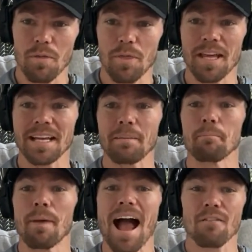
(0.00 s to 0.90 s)
any
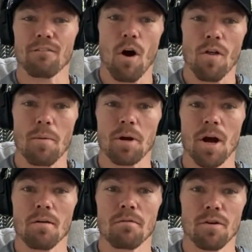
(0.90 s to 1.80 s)
backfall that would
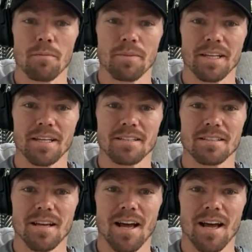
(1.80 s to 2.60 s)
come from these,